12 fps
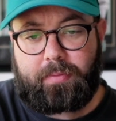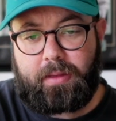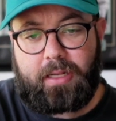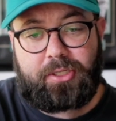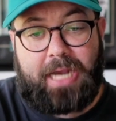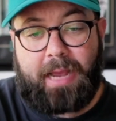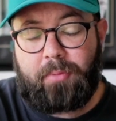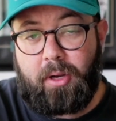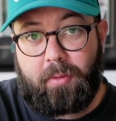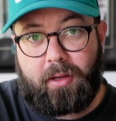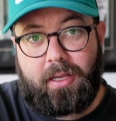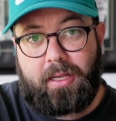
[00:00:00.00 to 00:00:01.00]
Chad
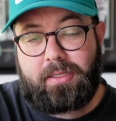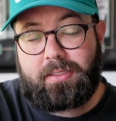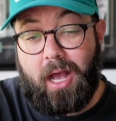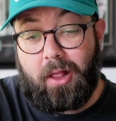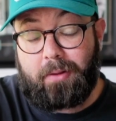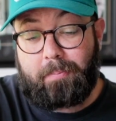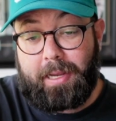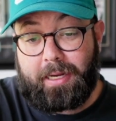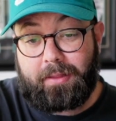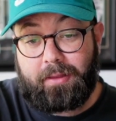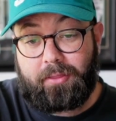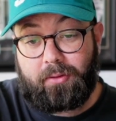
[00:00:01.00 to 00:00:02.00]
Muma, solid pick
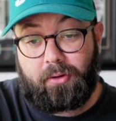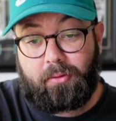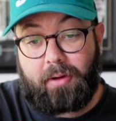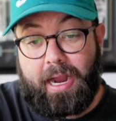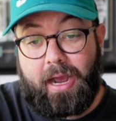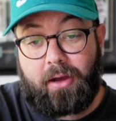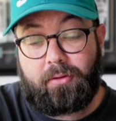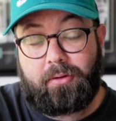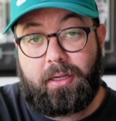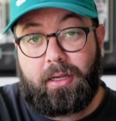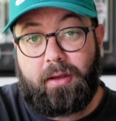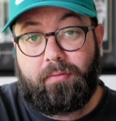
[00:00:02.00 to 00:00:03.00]
in the third round
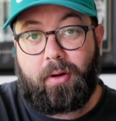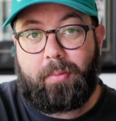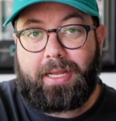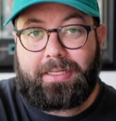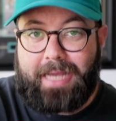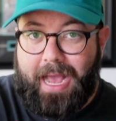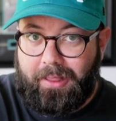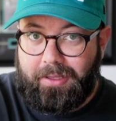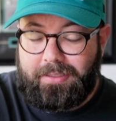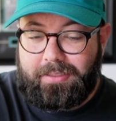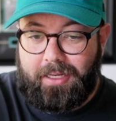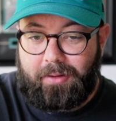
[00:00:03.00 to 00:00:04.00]
from a
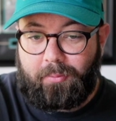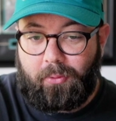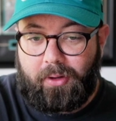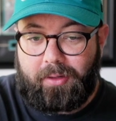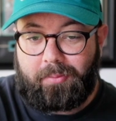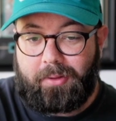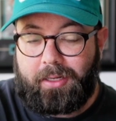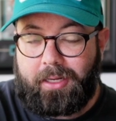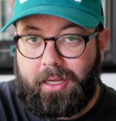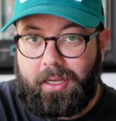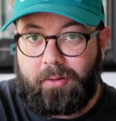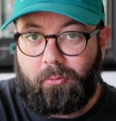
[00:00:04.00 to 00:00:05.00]
talent standpoint, but
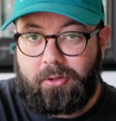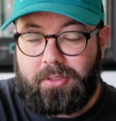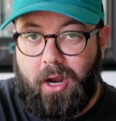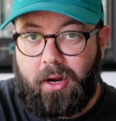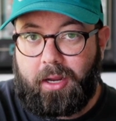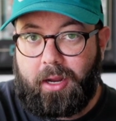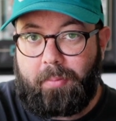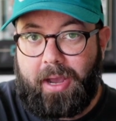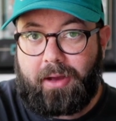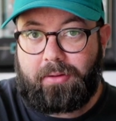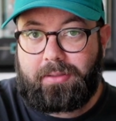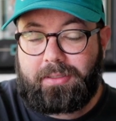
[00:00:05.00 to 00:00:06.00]
again, we're talking
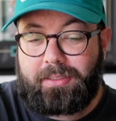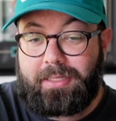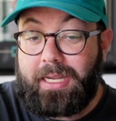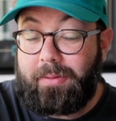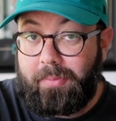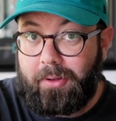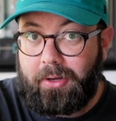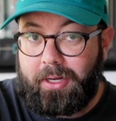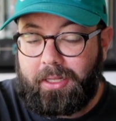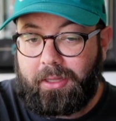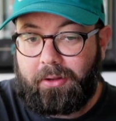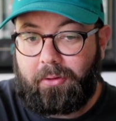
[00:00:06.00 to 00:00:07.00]
about team building
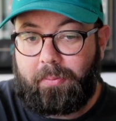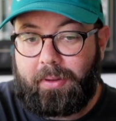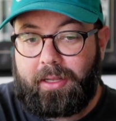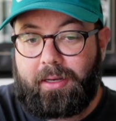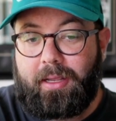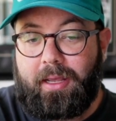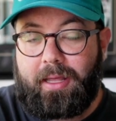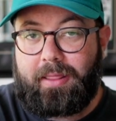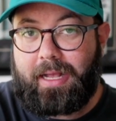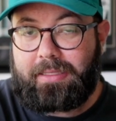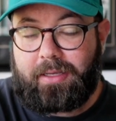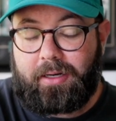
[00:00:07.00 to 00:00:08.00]
a little bit.
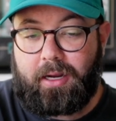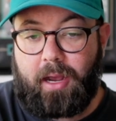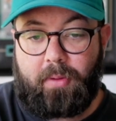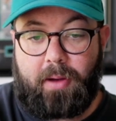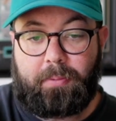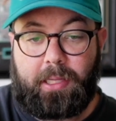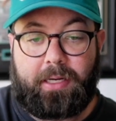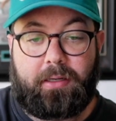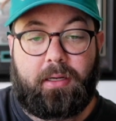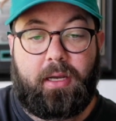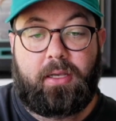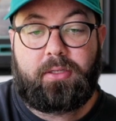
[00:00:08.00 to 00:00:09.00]
That's going to come up later.
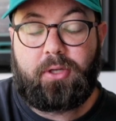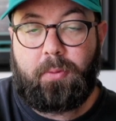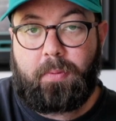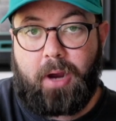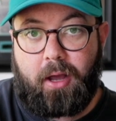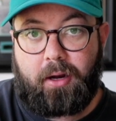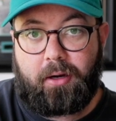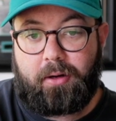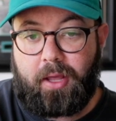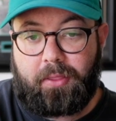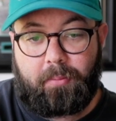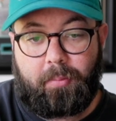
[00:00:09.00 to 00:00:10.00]
Snoop Connor,
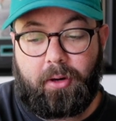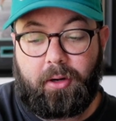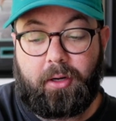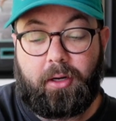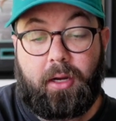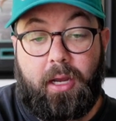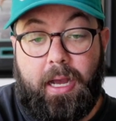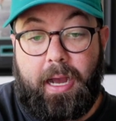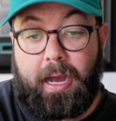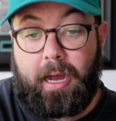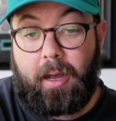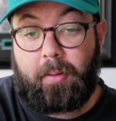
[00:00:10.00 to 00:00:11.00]
nothing burger.
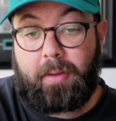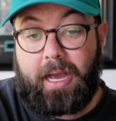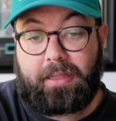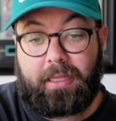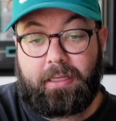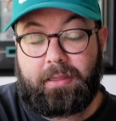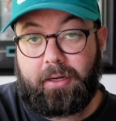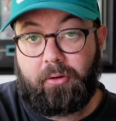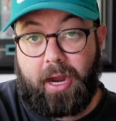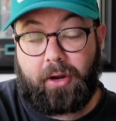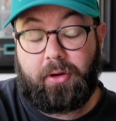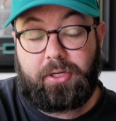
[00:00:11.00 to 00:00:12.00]
I think that
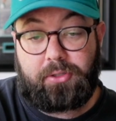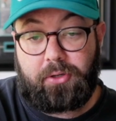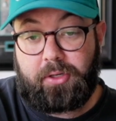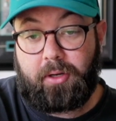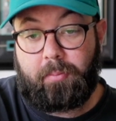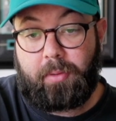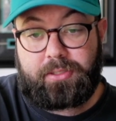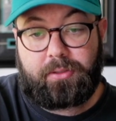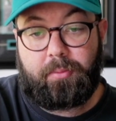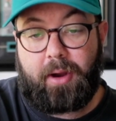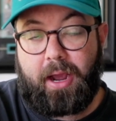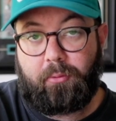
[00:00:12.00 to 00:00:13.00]
Gregory Jr. and Buster
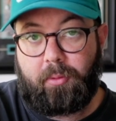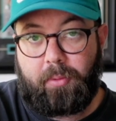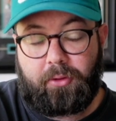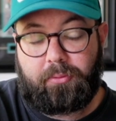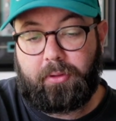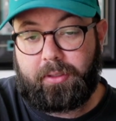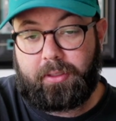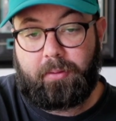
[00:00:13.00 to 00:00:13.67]
Brown were both really good